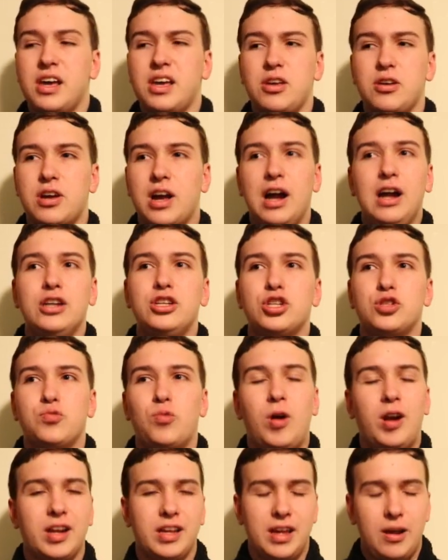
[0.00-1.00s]
You kind of just
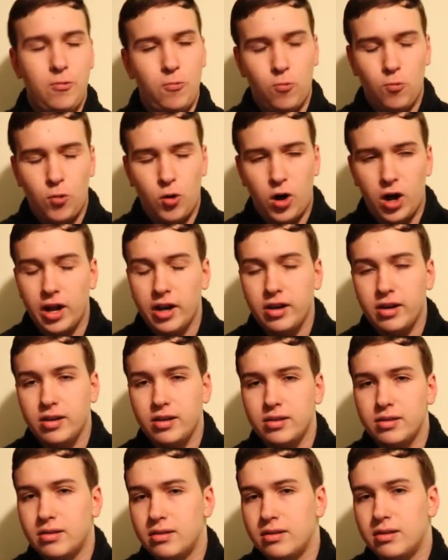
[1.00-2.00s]
want to get one
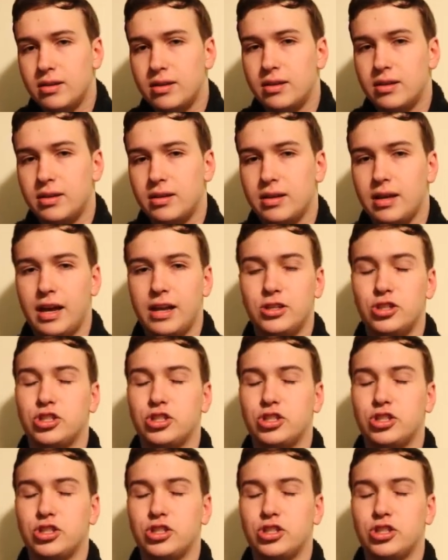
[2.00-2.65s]
and